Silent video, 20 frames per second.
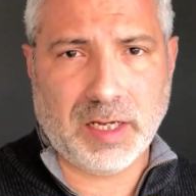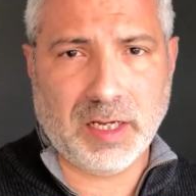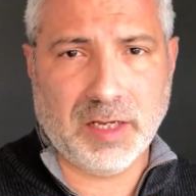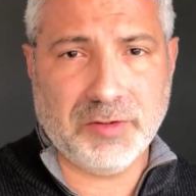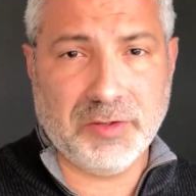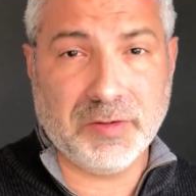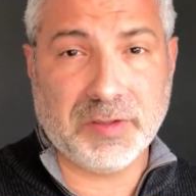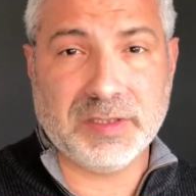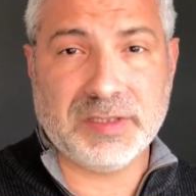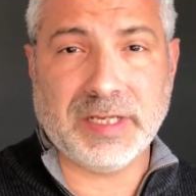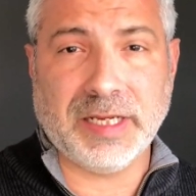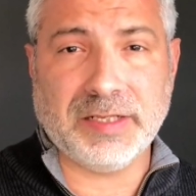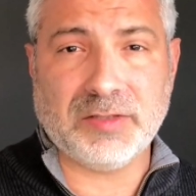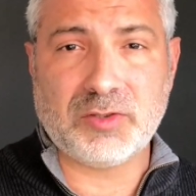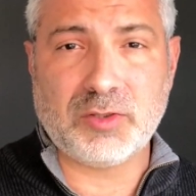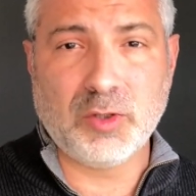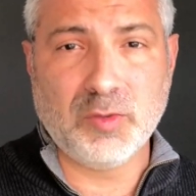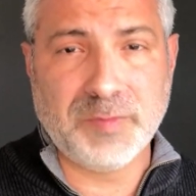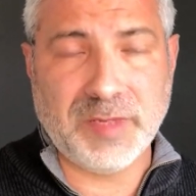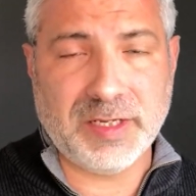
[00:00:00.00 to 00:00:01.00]
You can
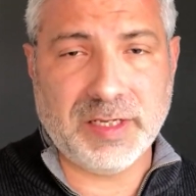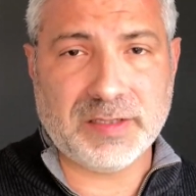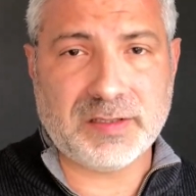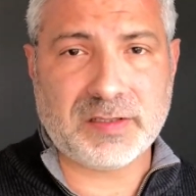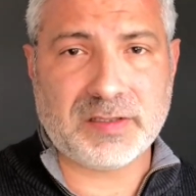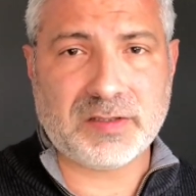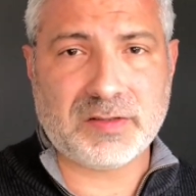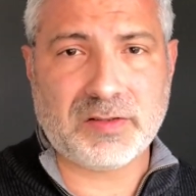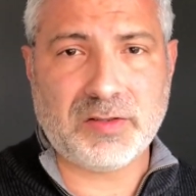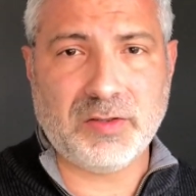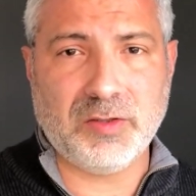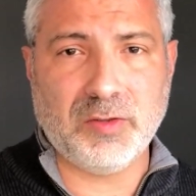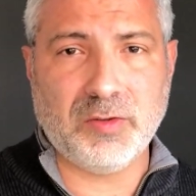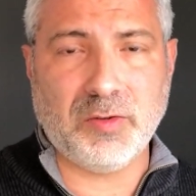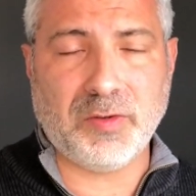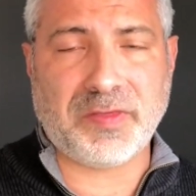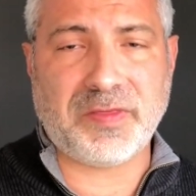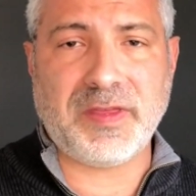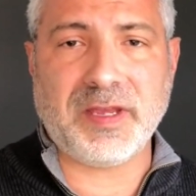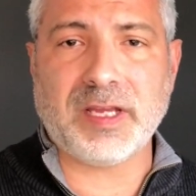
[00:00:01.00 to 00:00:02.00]
take 2 minutes
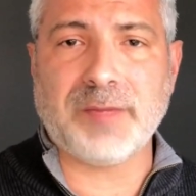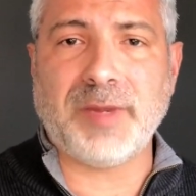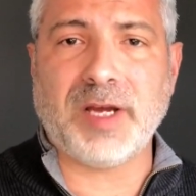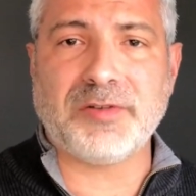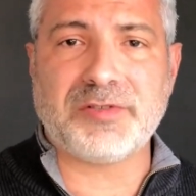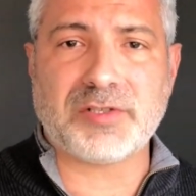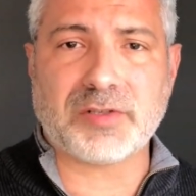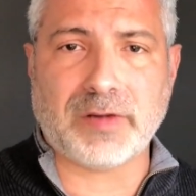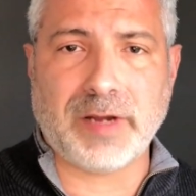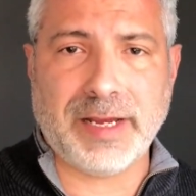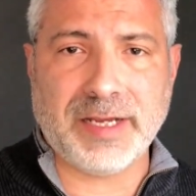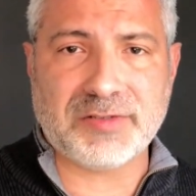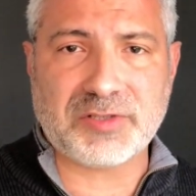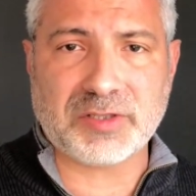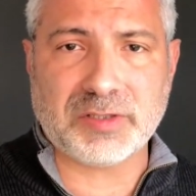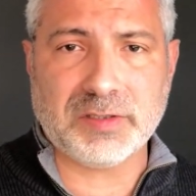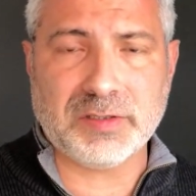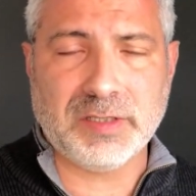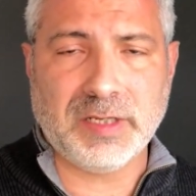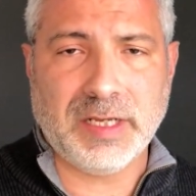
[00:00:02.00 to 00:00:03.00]
to think about your
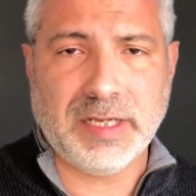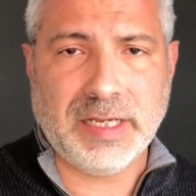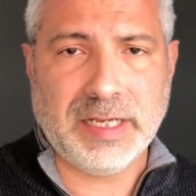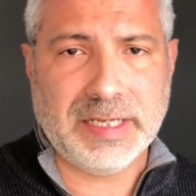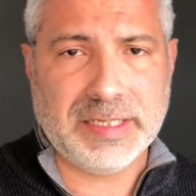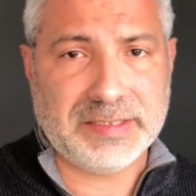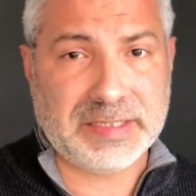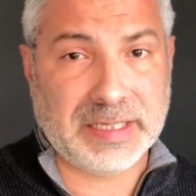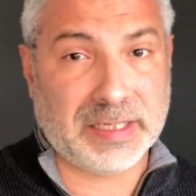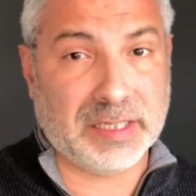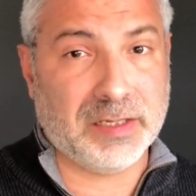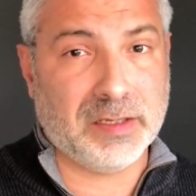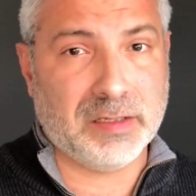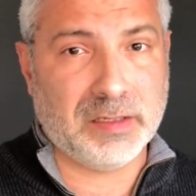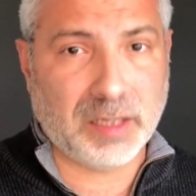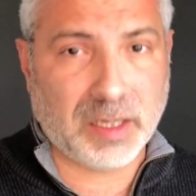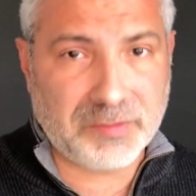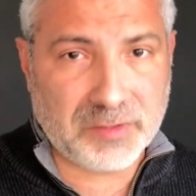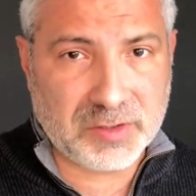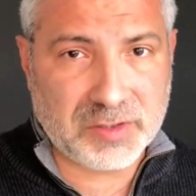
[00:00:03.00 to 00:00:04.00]
answer, take
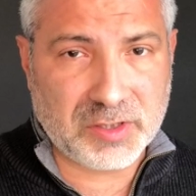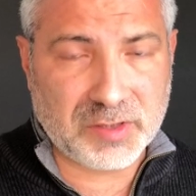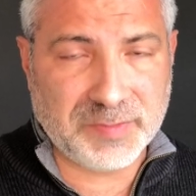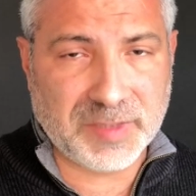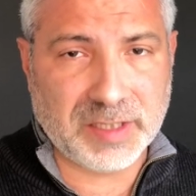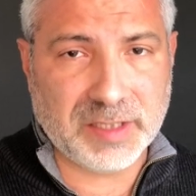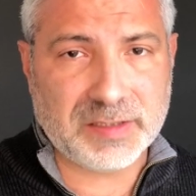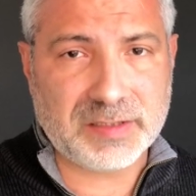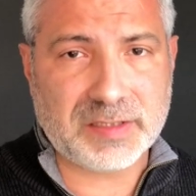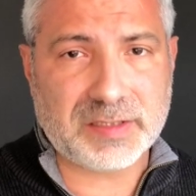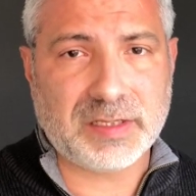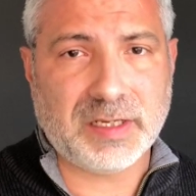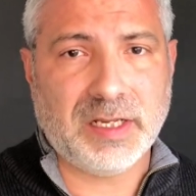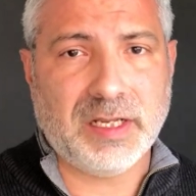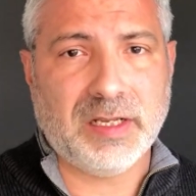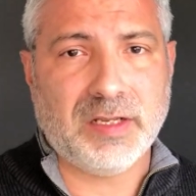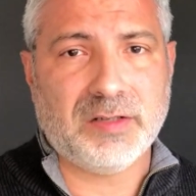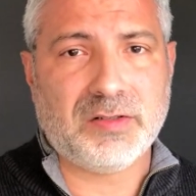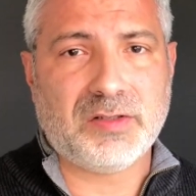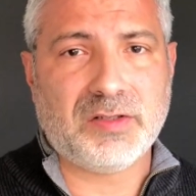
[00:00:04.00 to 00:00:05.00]
another 2 minutes
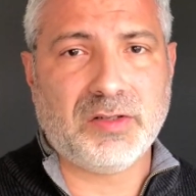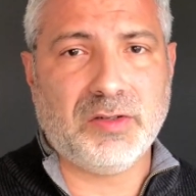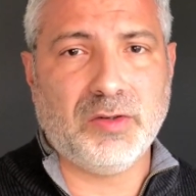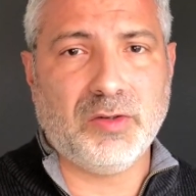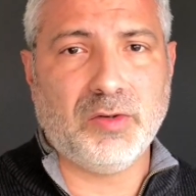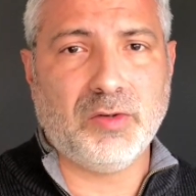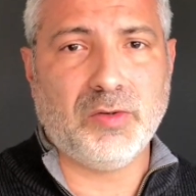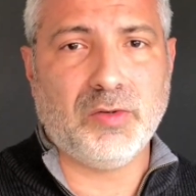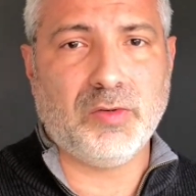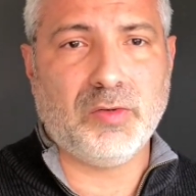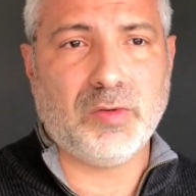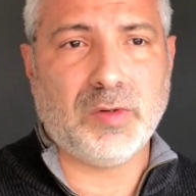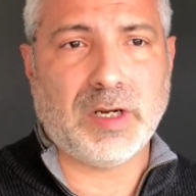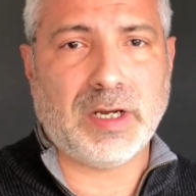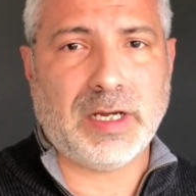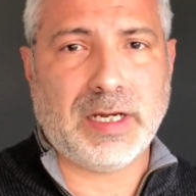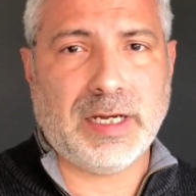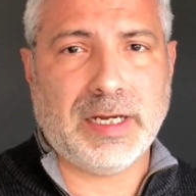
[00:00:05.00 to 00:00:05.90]
to